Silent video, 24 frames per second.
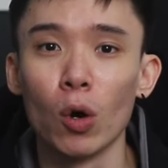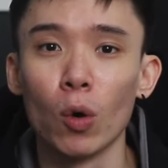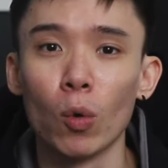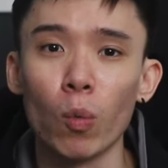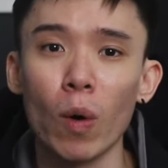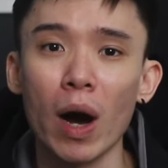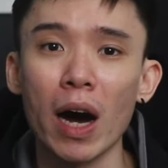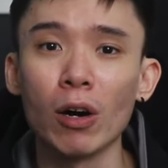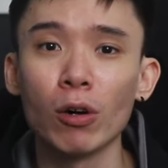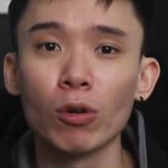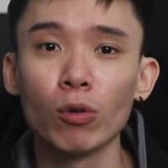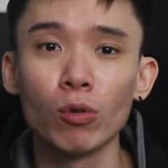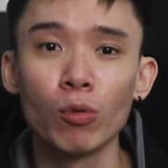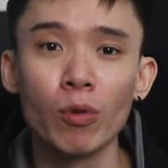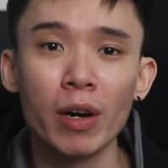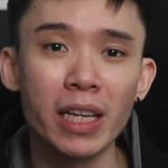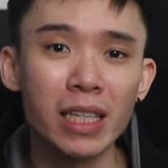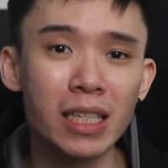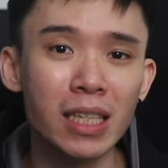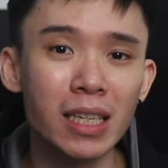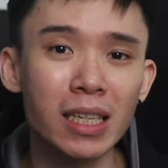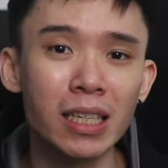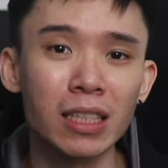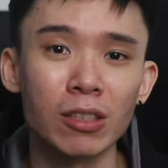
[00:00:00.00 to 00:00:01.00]
While
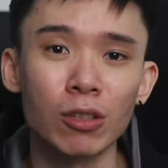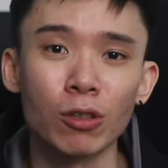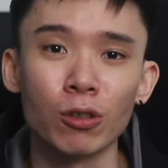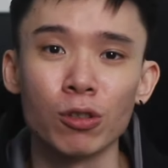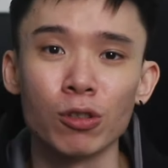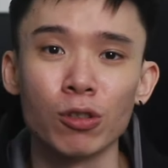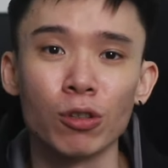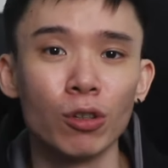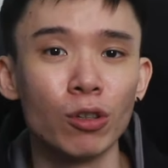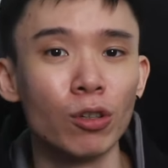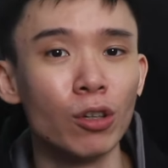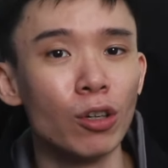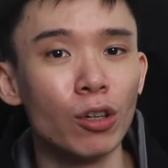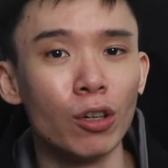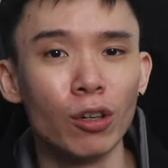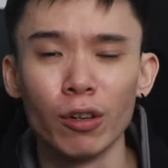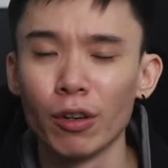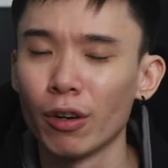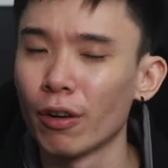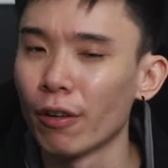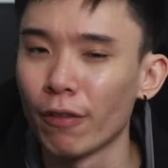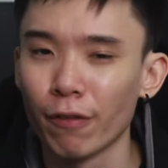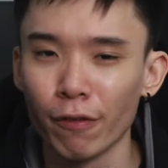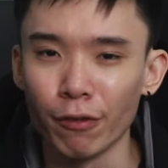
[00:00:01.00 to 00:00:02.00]
Razer is also
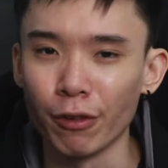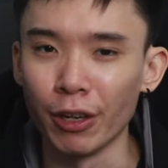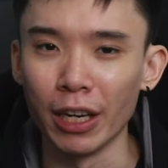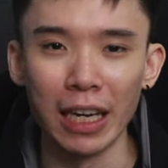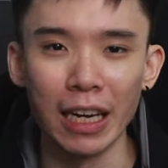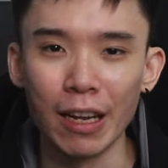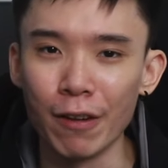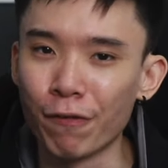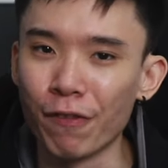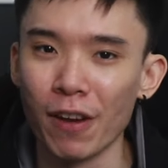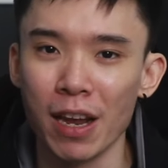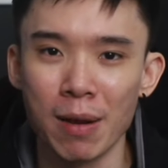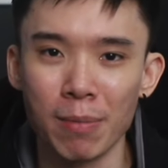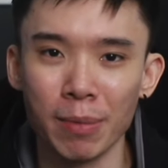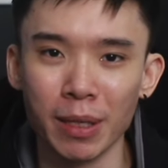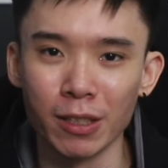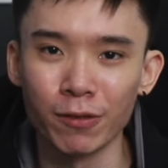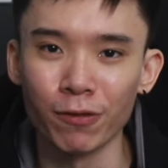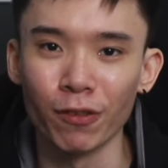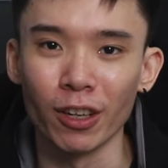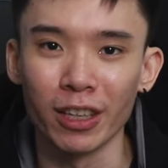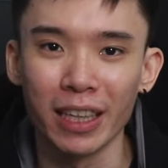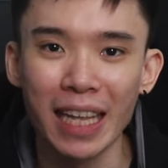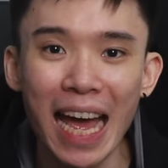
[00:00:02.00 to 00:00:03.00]
really famous
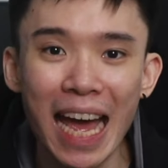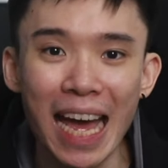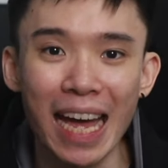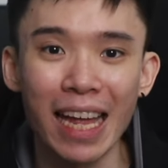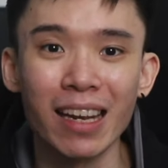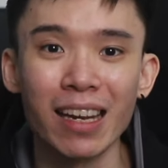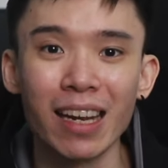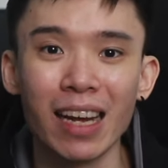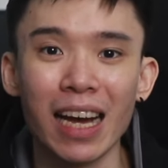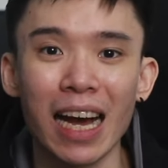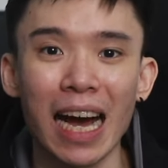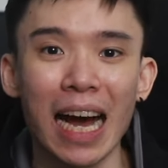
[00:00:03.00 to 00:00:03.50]
for that,